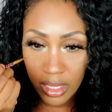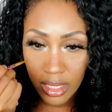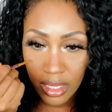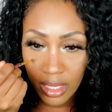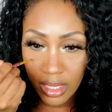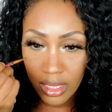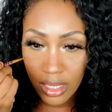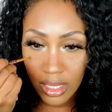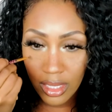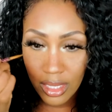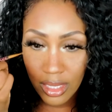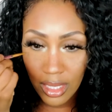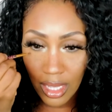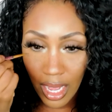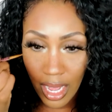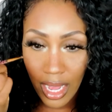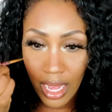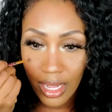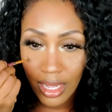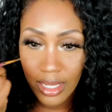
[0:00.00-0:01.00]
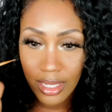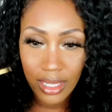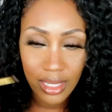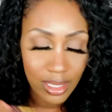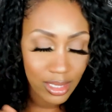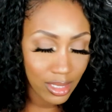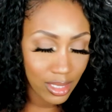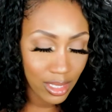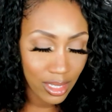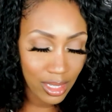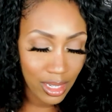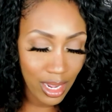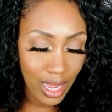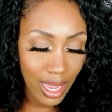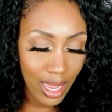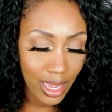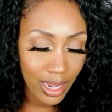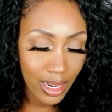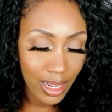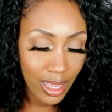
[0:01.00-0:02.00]
It's just not good to
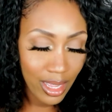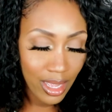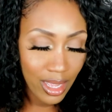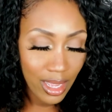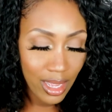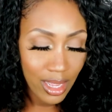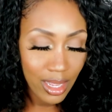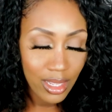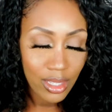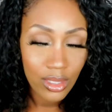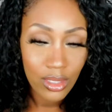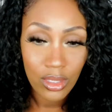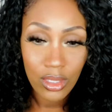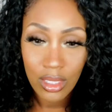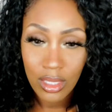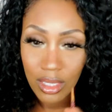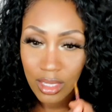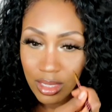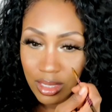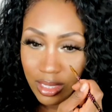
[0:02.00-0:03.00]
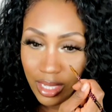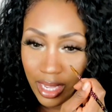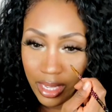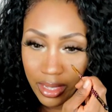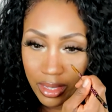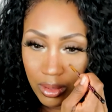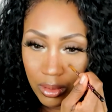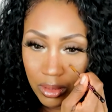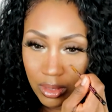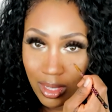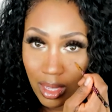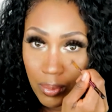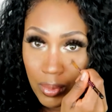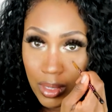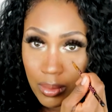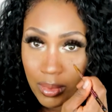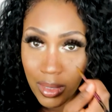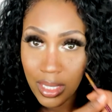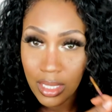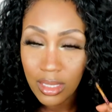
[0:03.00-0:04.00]
not take your
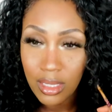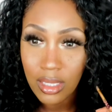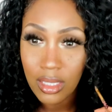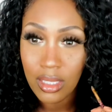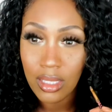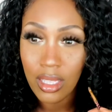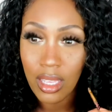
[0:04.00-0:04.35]
supplements.